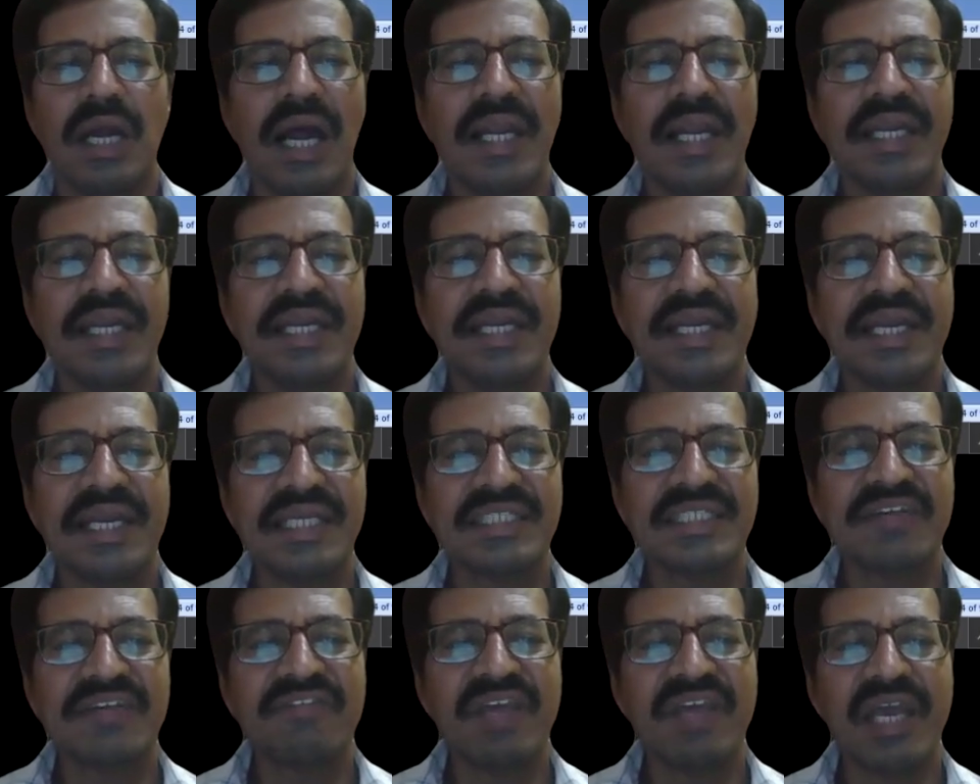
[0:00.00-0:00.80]
And in
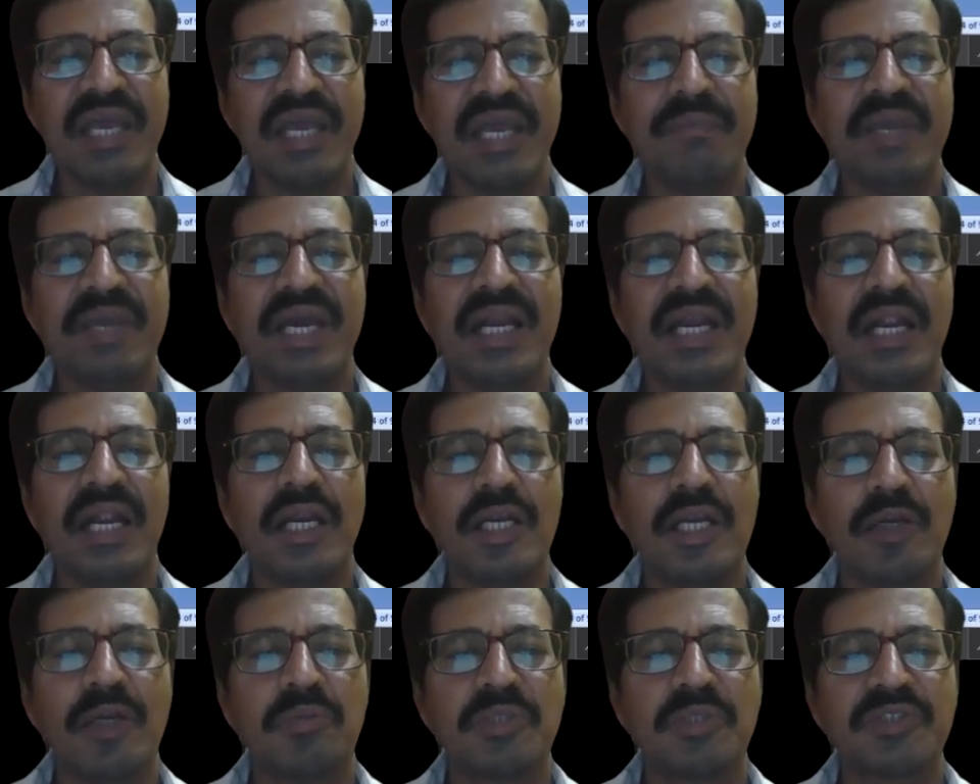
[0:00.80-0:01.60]
case of the
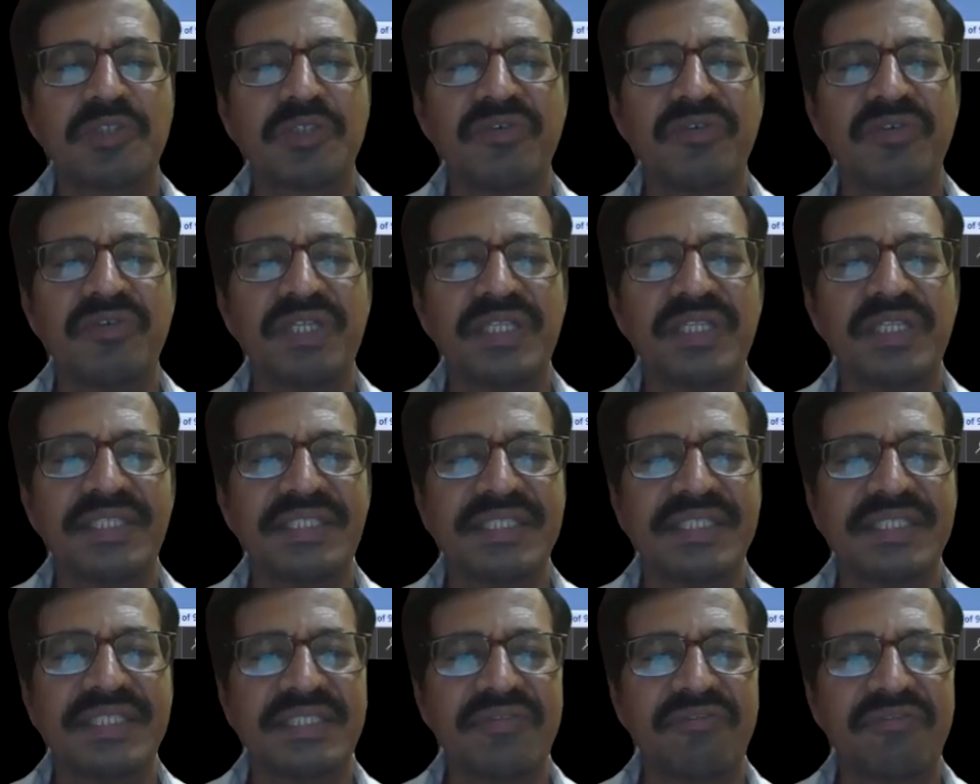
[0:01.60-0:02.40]
hemianatropous ovule,
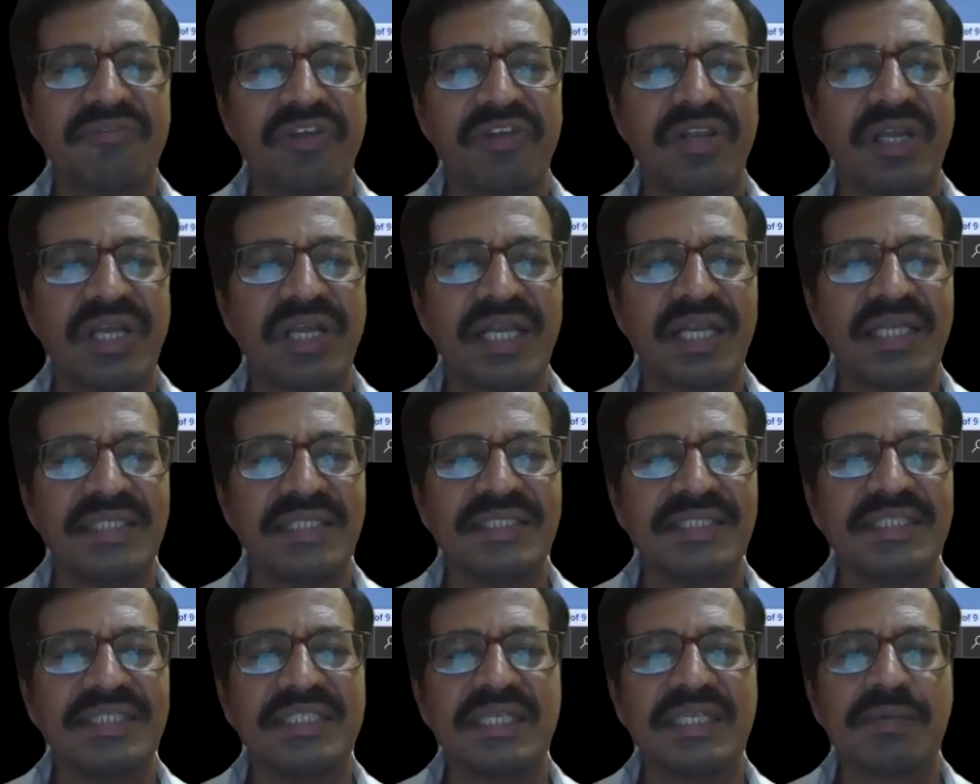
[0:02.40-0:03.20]
this is the
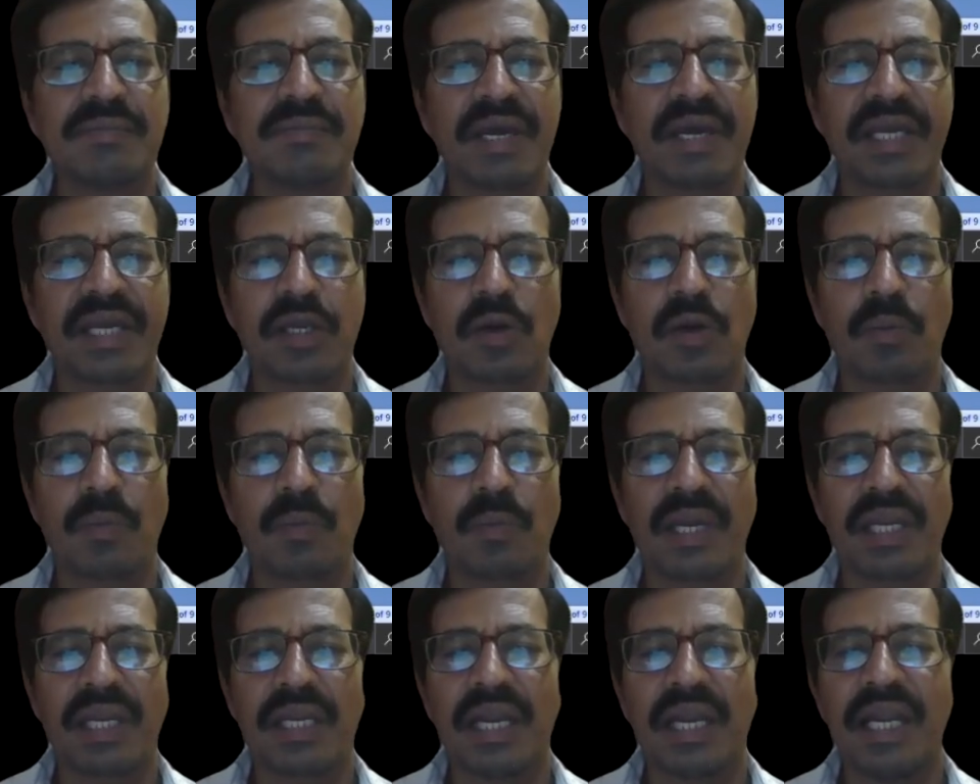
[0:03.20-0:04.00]
funiculus, this is the micropyle.
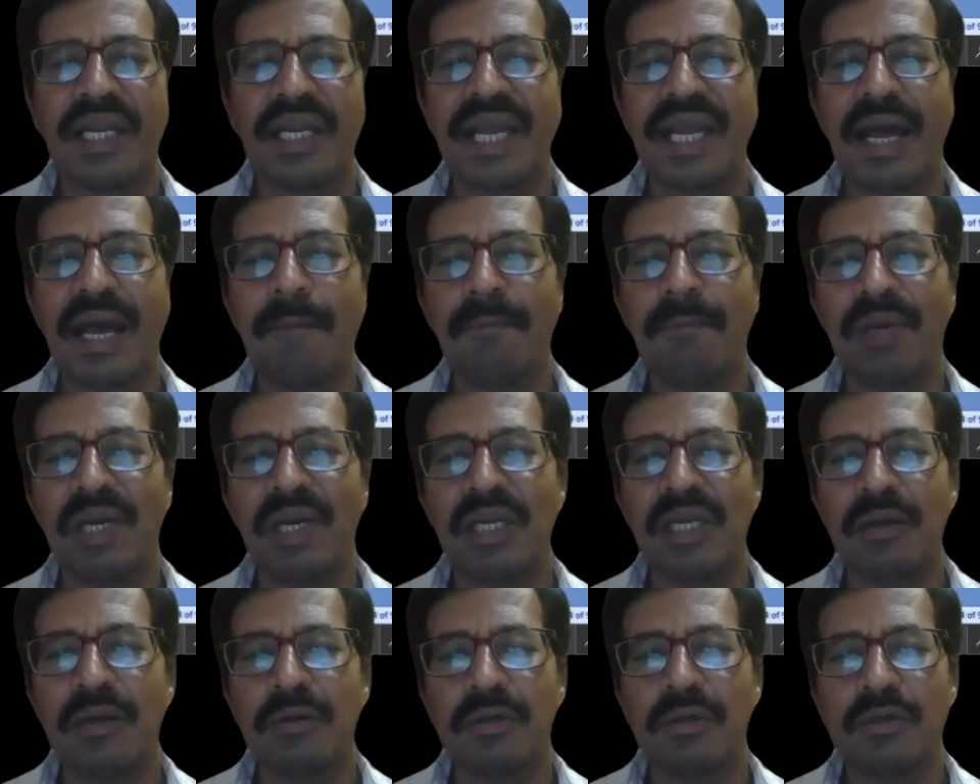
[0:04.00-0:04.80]
And
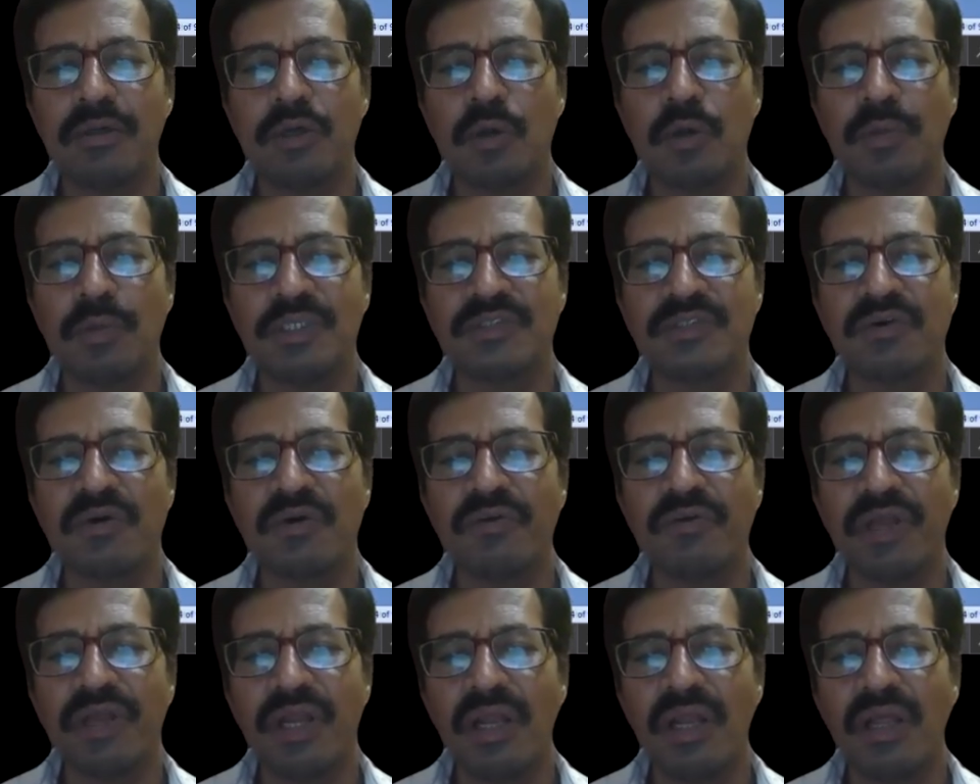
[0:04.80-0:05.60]
campylotropous
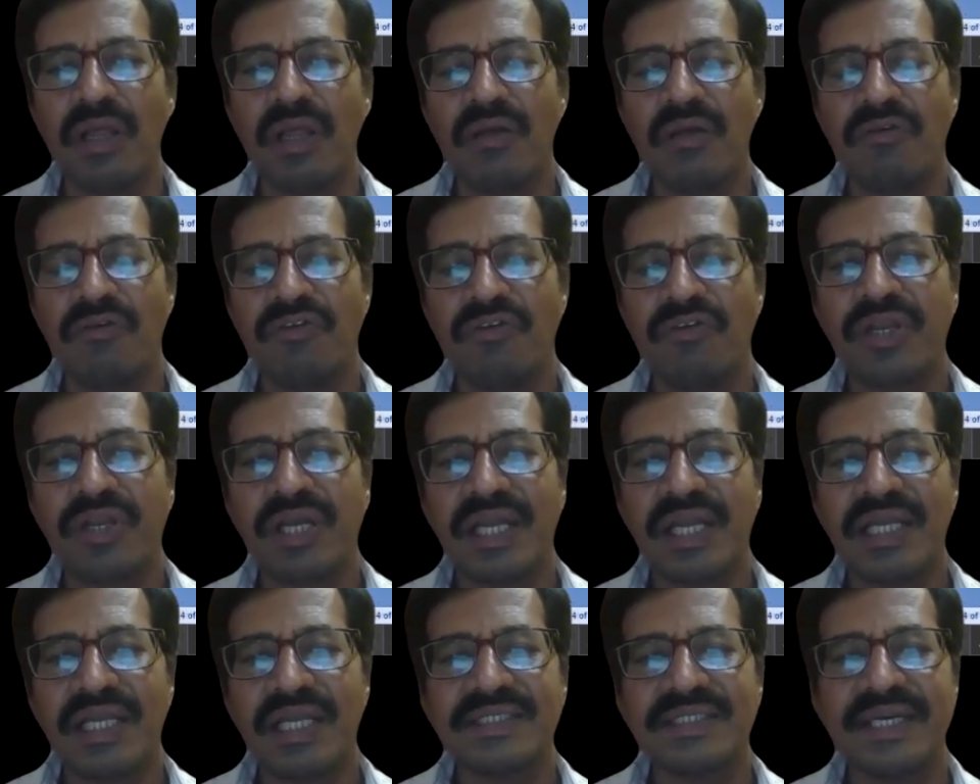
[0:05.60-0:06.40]
ovule,
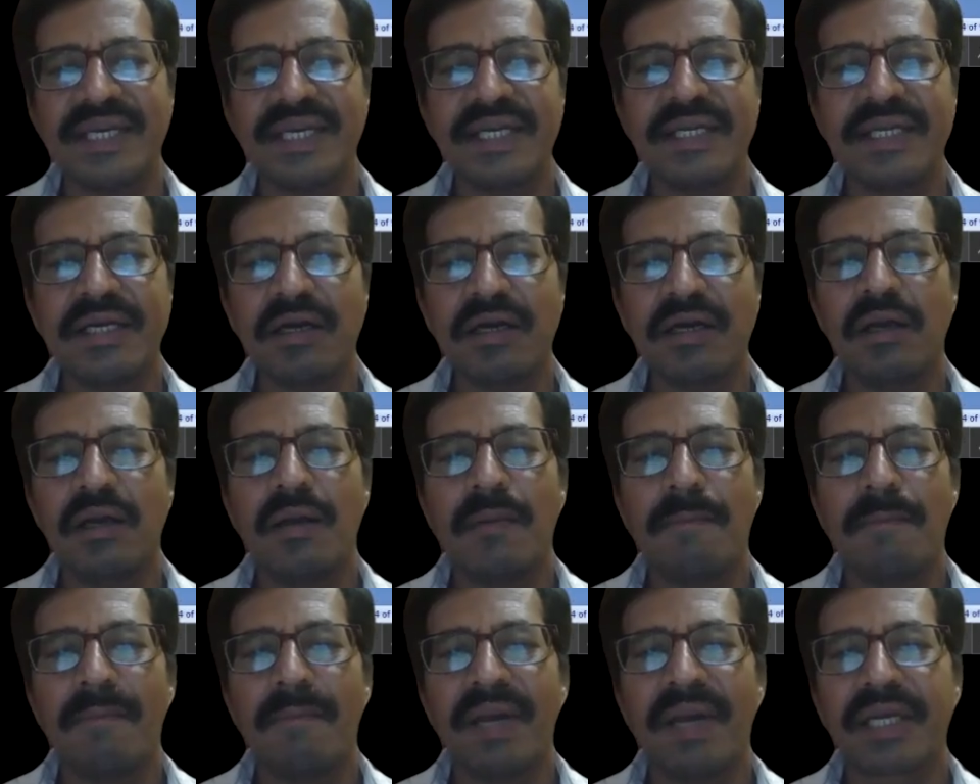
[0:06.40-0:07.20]
funiculus and
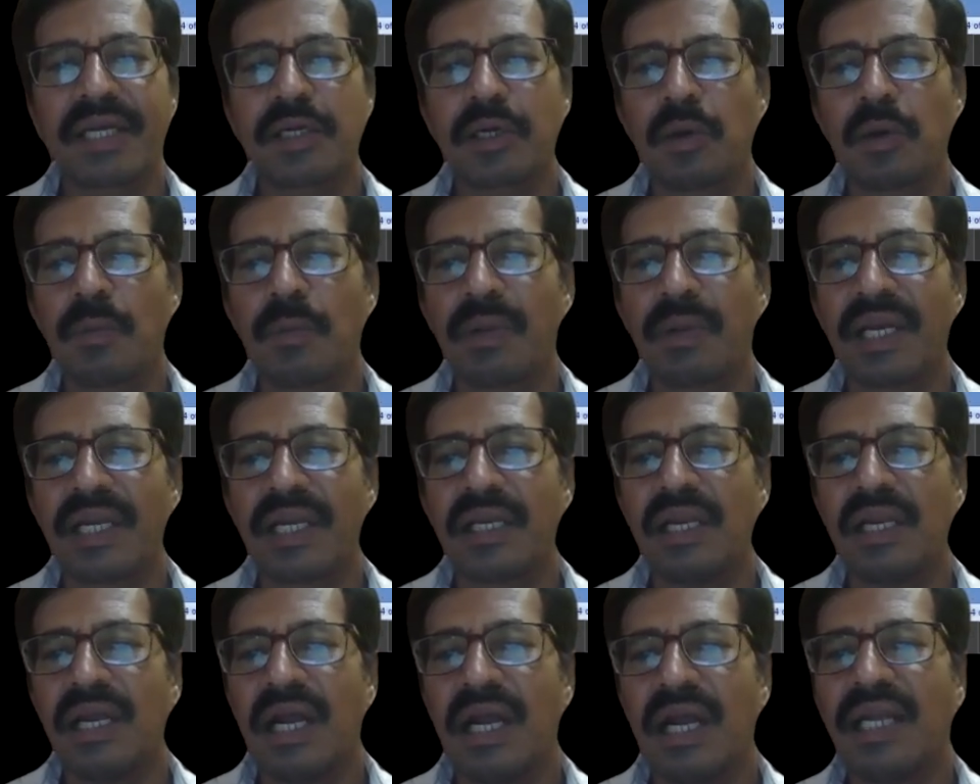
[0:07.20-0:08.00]
micropyle.
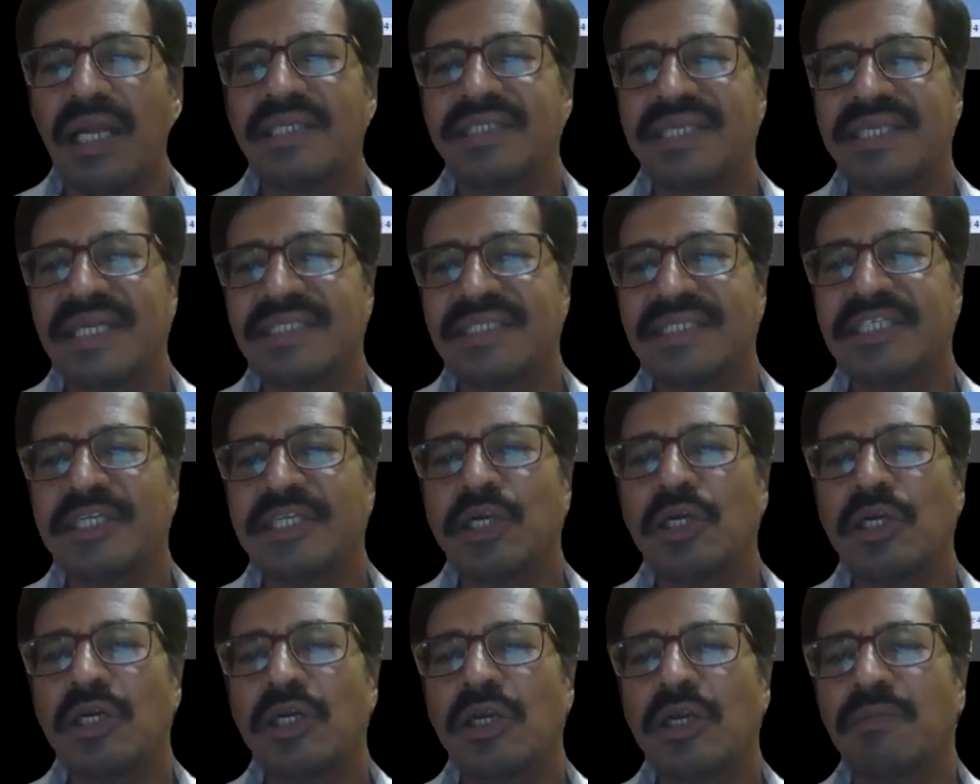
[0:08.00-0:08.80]
And
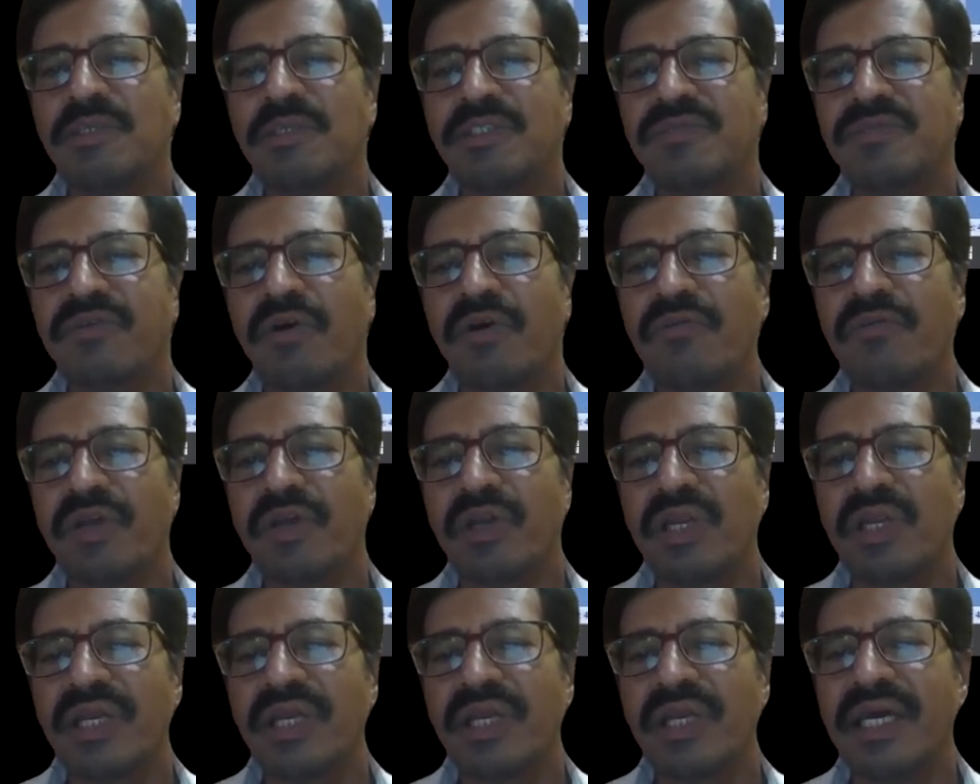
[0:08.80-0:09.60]
succinotropous
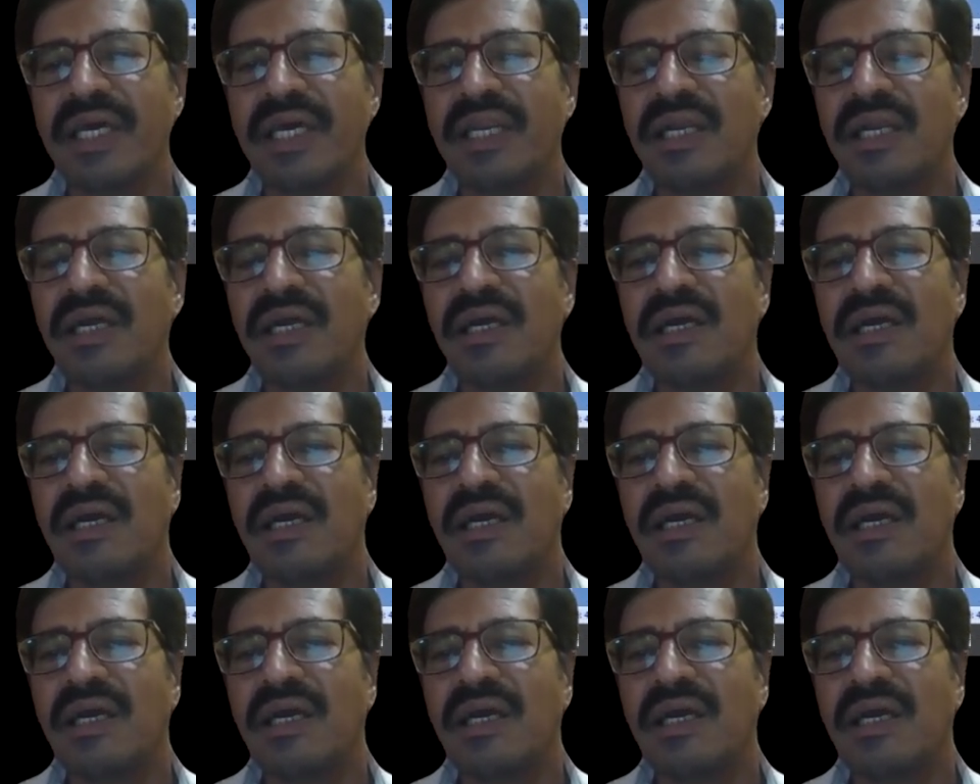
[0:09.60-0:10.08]
ovule, here